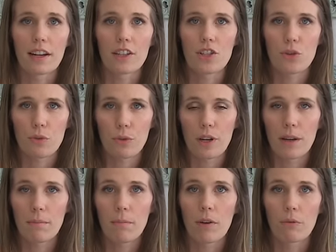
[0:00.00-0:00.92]
an
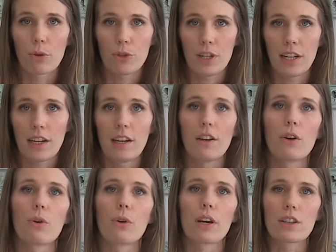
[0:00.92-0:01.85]
extreme routine
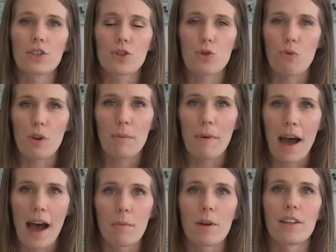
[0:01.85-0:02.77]
or extreme
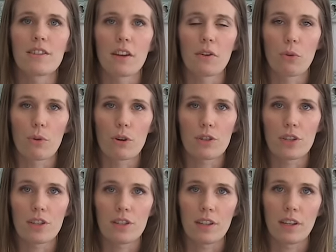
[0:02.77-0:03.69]
habits in order
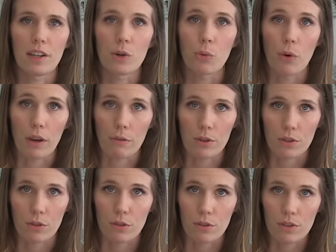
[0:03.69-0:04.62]
to see great
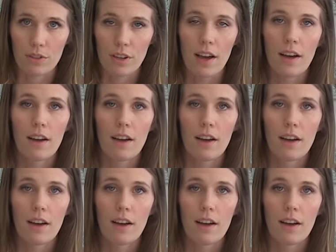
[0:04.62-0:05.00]
results.